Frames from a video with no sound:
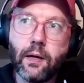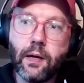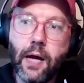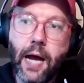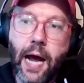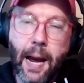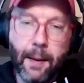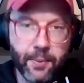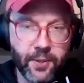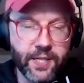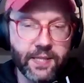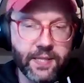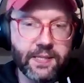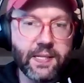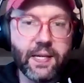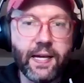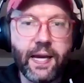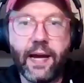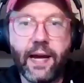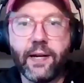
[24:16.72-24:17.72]
applicants
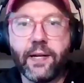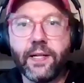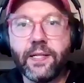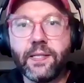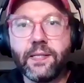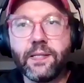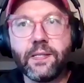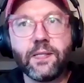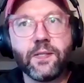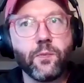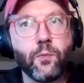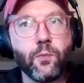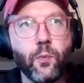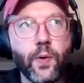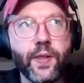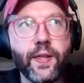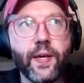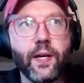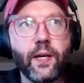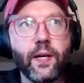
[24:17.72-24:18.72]
and candidates
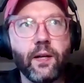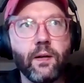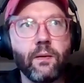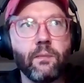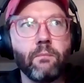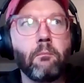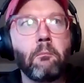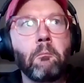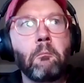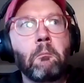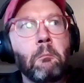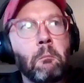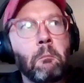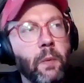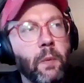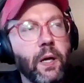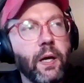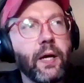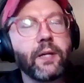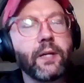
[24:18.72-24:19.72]
within,
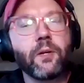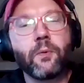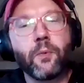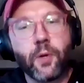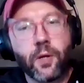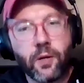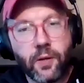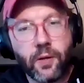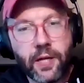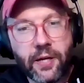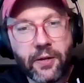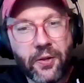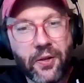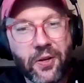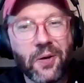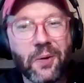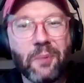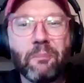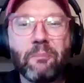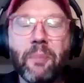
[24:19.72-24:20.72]
I don't recall how
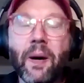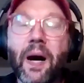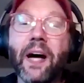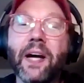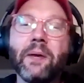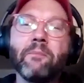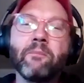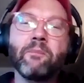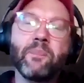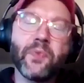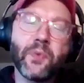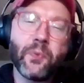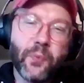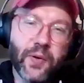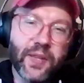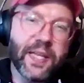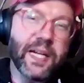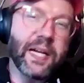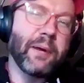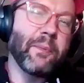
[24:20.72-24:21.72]
long, but
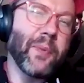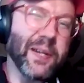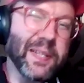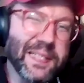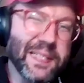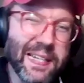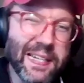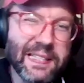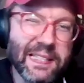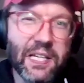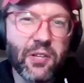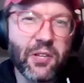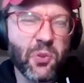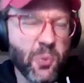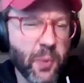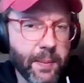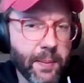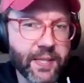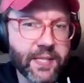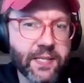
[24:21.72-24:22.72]
within, I want to say it's like
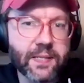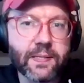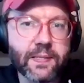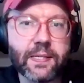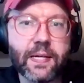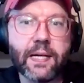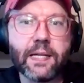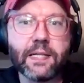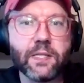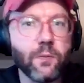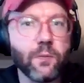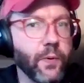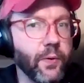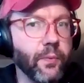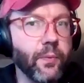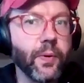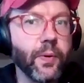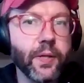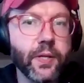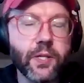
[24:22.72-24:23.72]
3 business days, and we
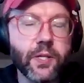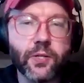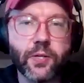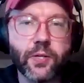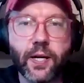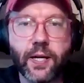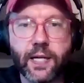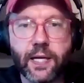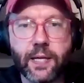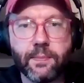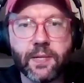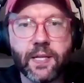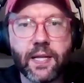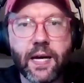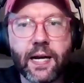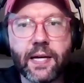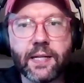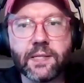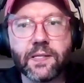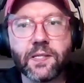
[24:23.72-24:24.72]
really do try to keep to
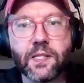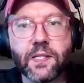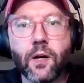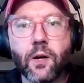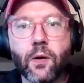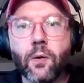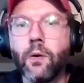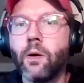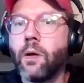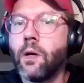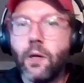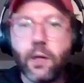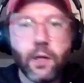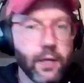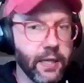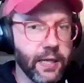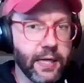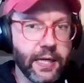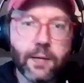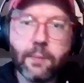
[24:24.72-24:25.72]
that. So
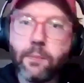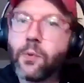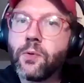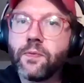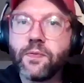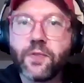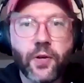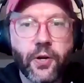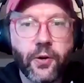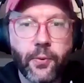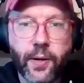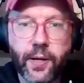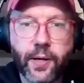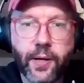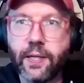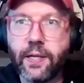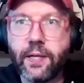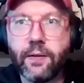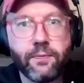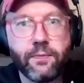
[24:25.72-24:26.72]
it moves very
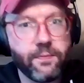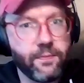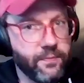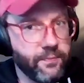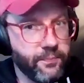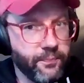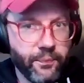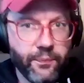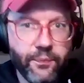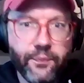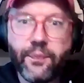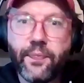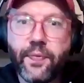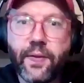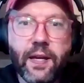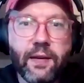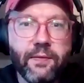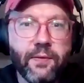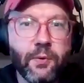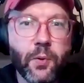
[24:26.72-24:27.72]
quickly. If
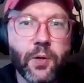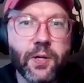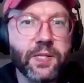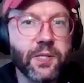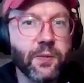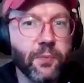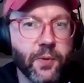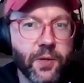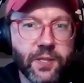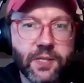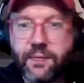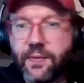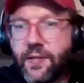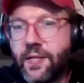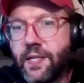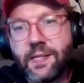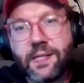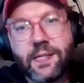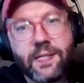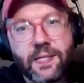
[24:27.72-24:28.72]
it works, it works. If it
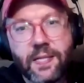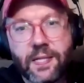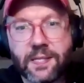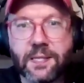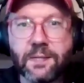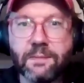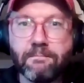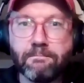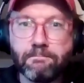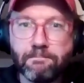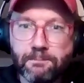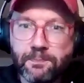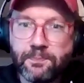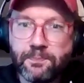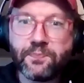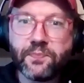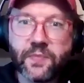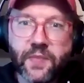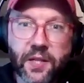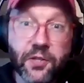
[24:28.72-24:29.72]
doesn't, it doesn't.
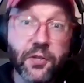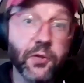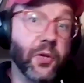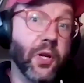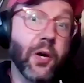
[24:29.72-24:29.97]
And you'll